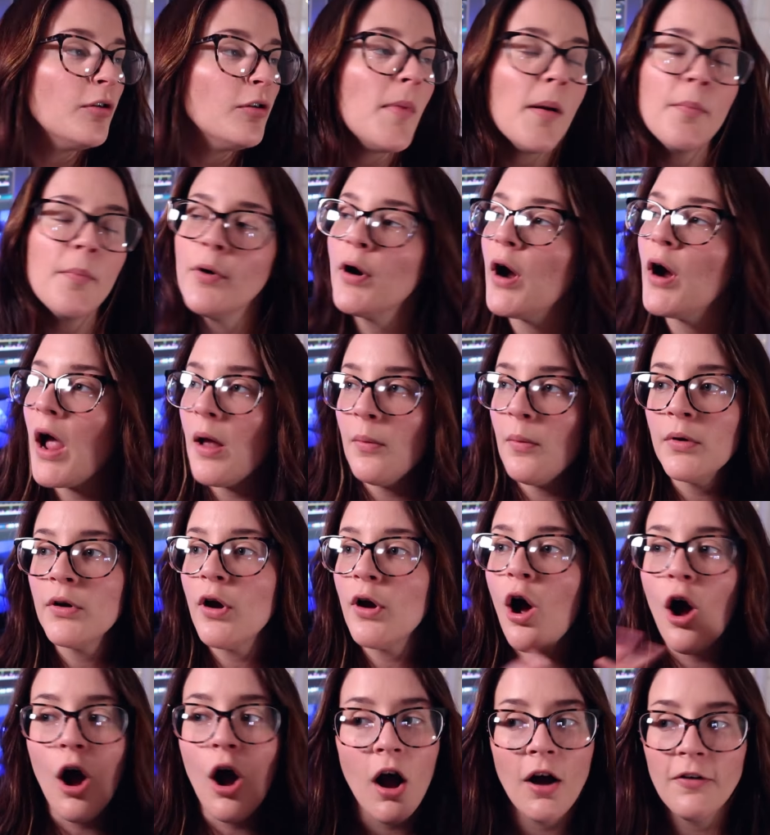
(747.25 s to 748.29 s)
I remember I would
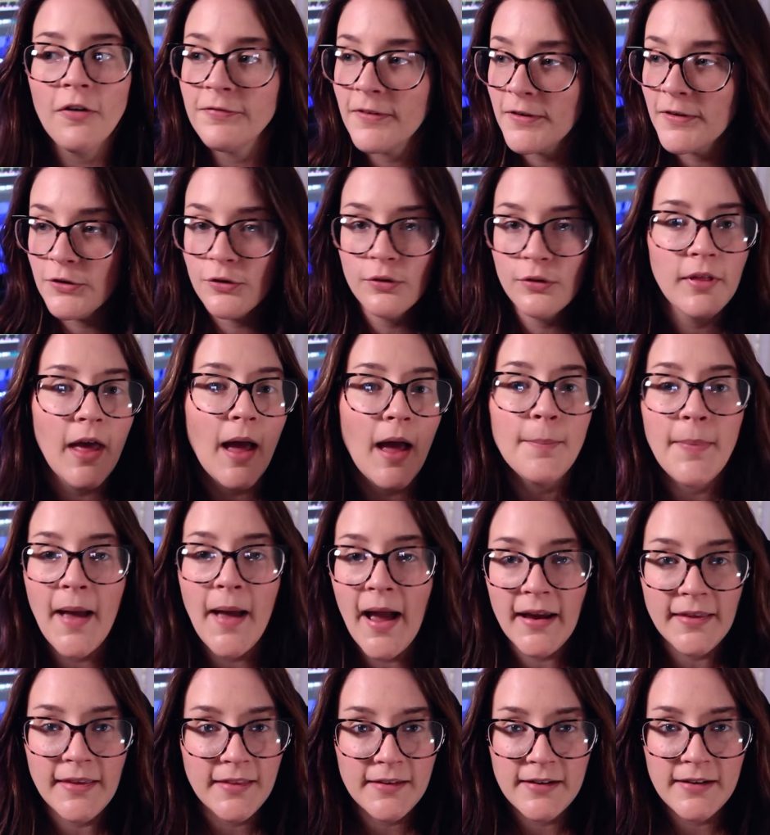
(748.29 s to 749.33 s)
often do that
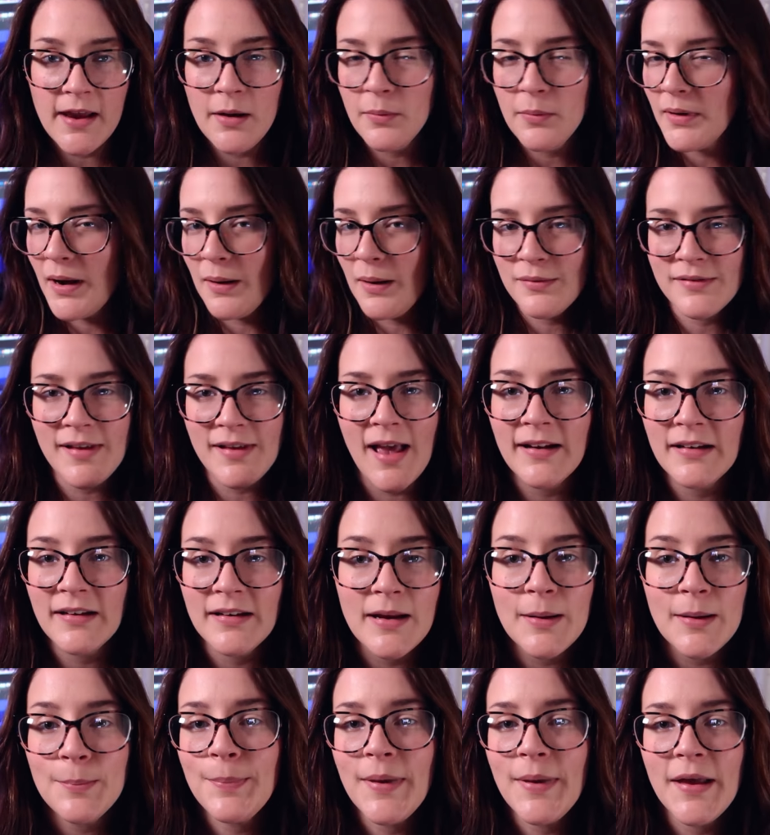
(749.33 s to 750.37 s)
back in the day when I was
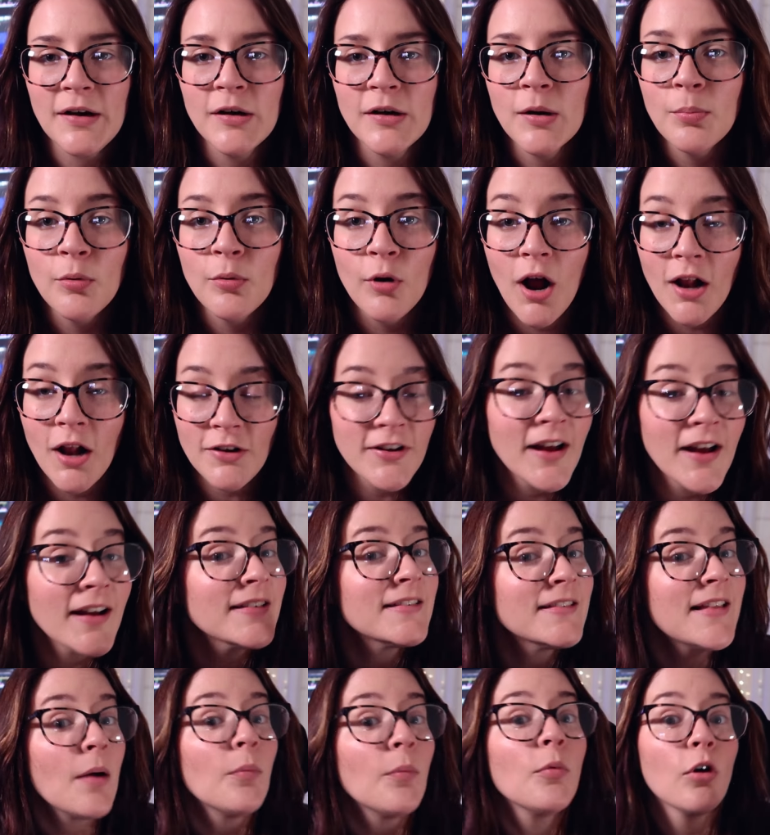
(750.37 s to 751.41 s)
editing bigger
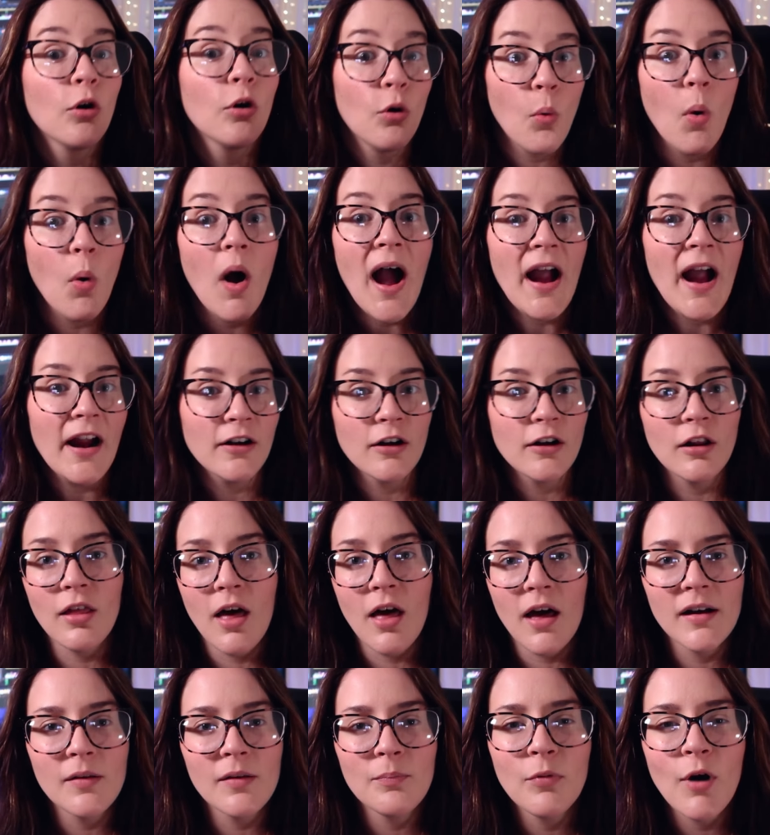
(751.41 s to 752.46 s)
projects that required a
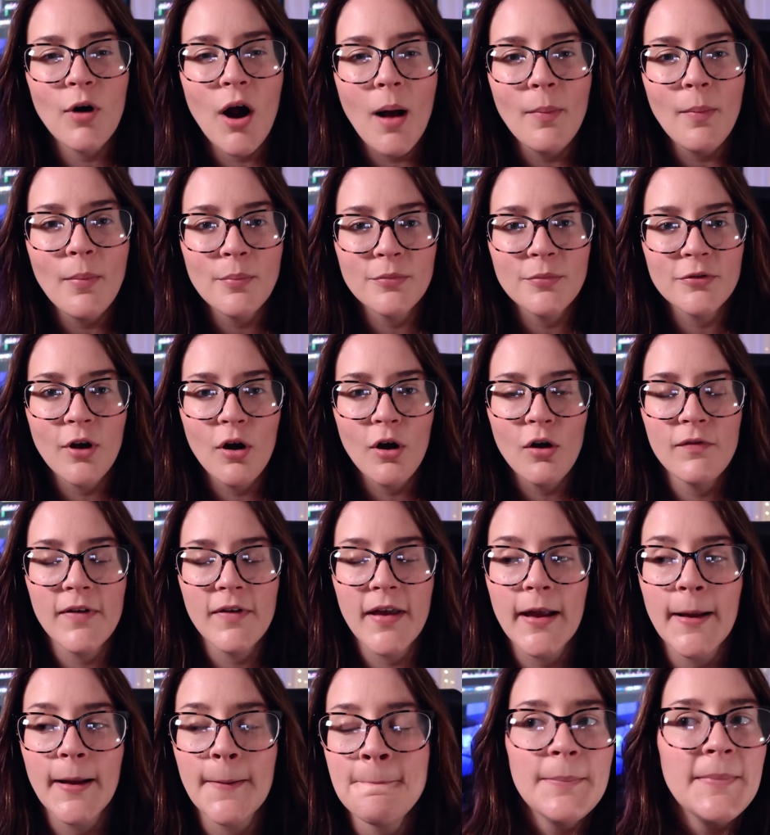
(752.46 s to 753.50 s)
lot of problem
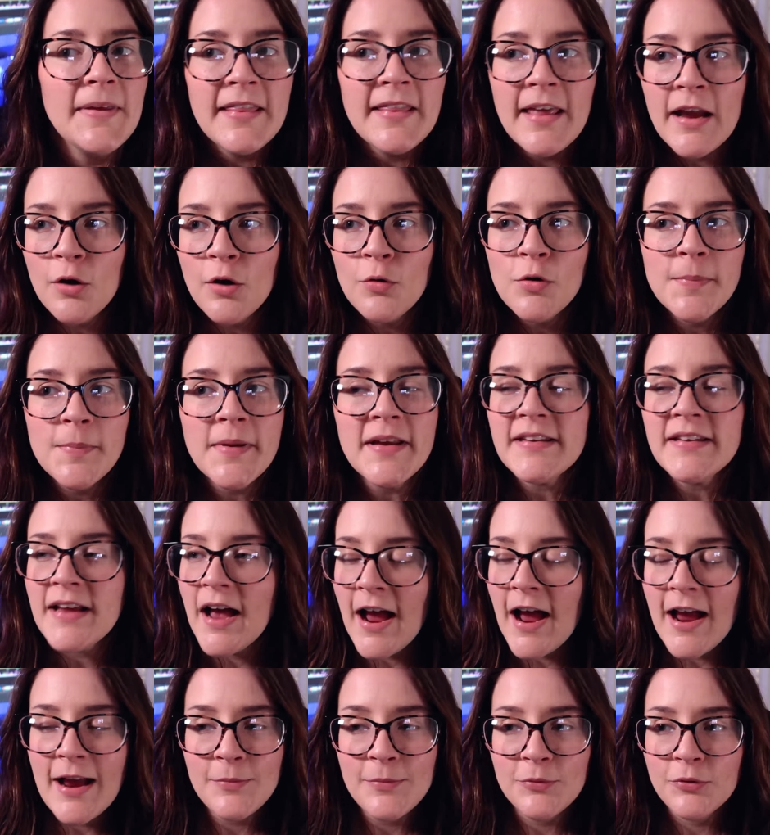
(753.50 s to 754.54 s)
solving. I mean, there would be
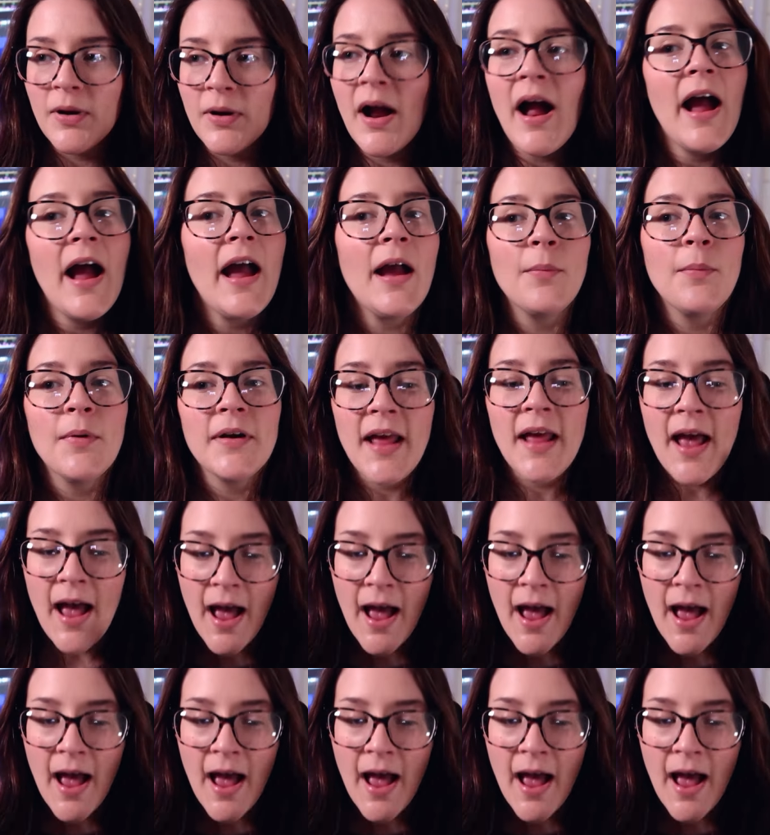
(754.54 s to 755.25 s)
times where I would